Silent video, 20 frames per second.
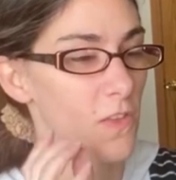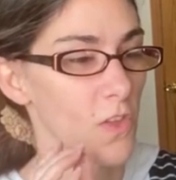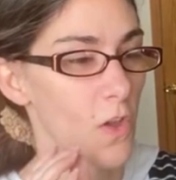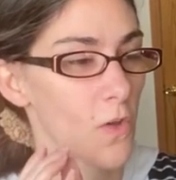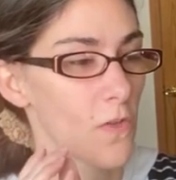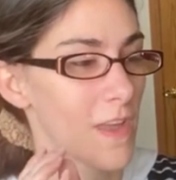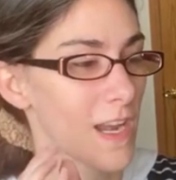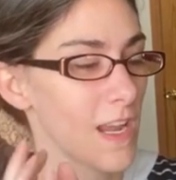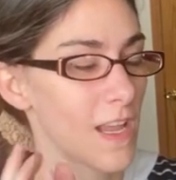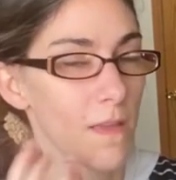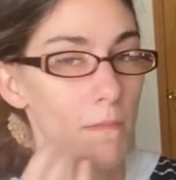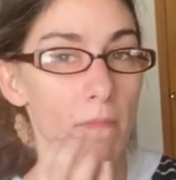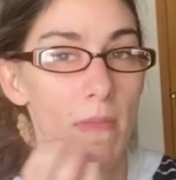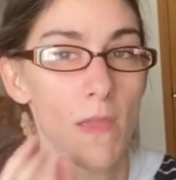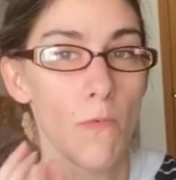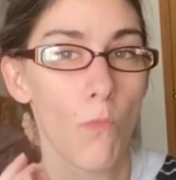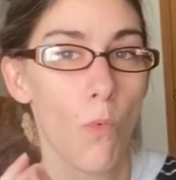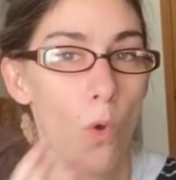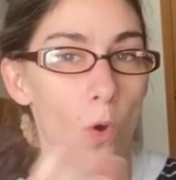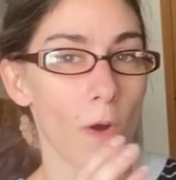so that it can
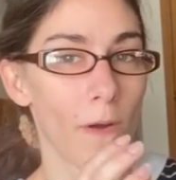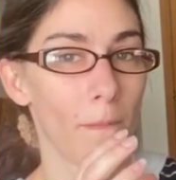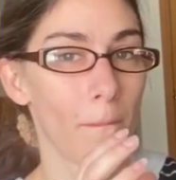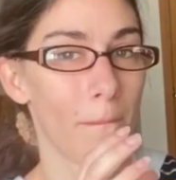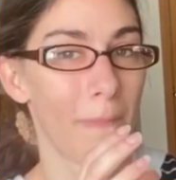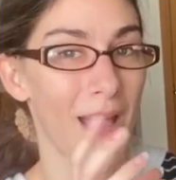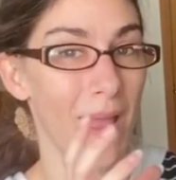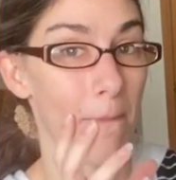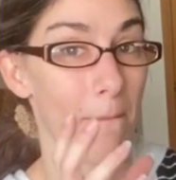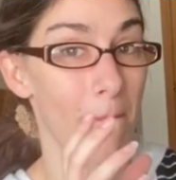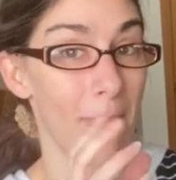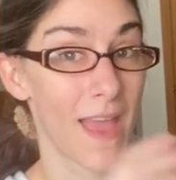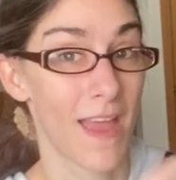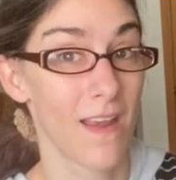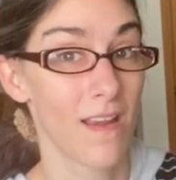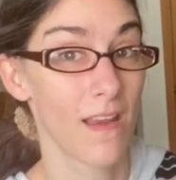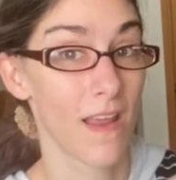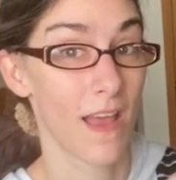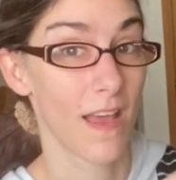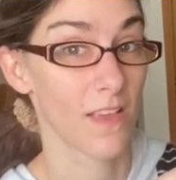be worn by
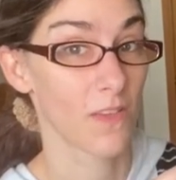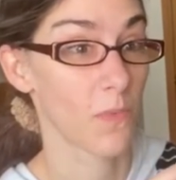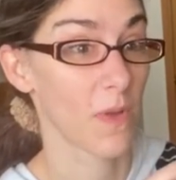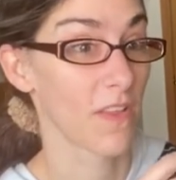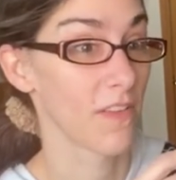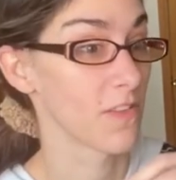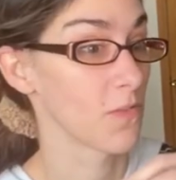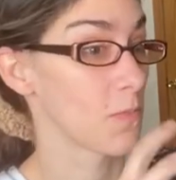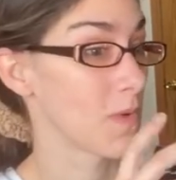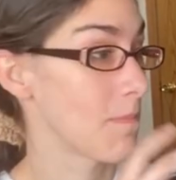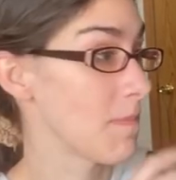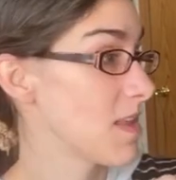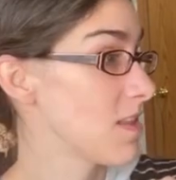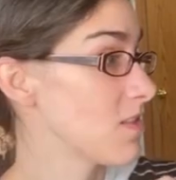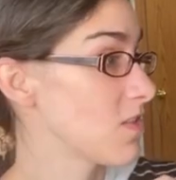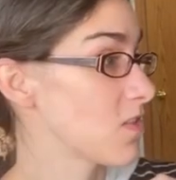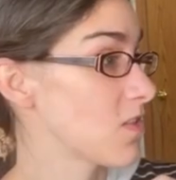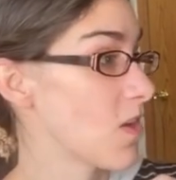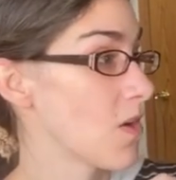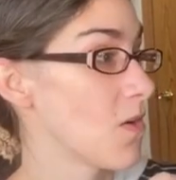men as well as
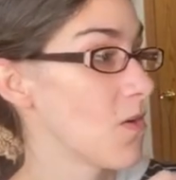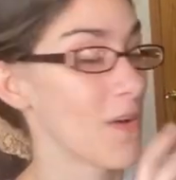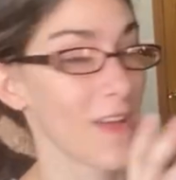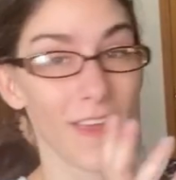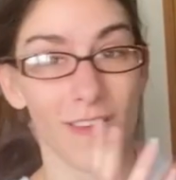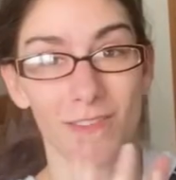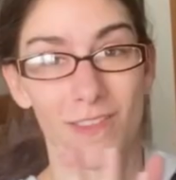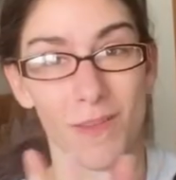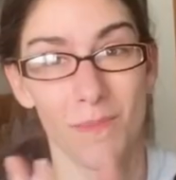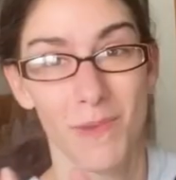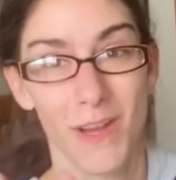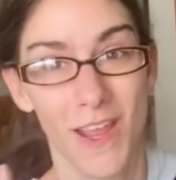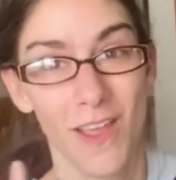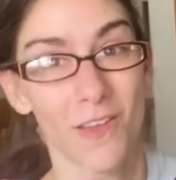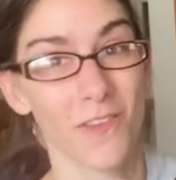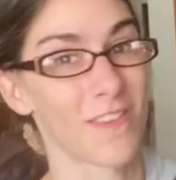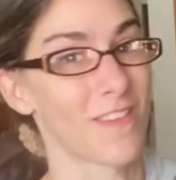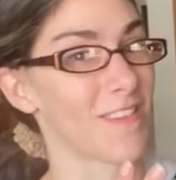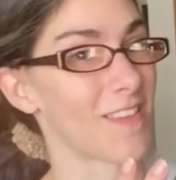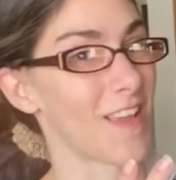women. So if somebody
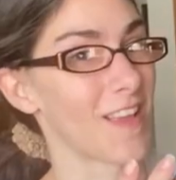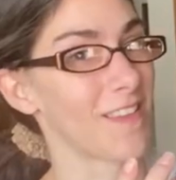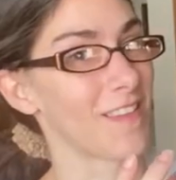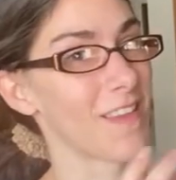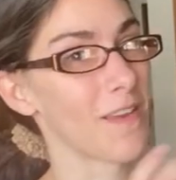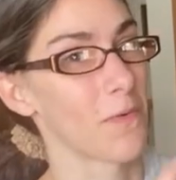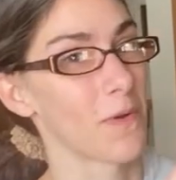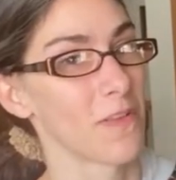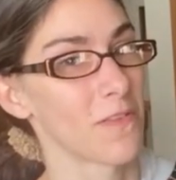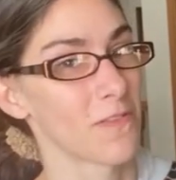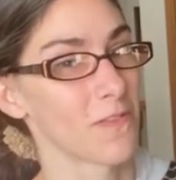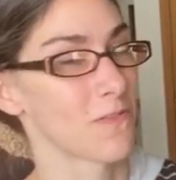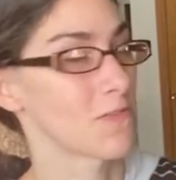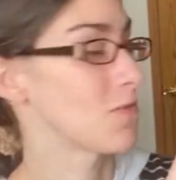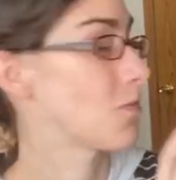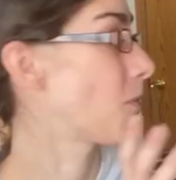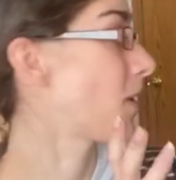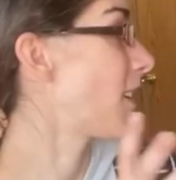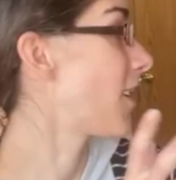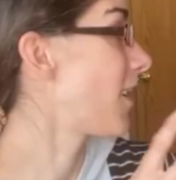else decides they want
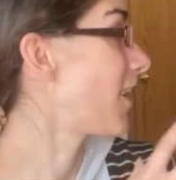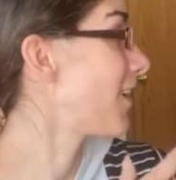to wear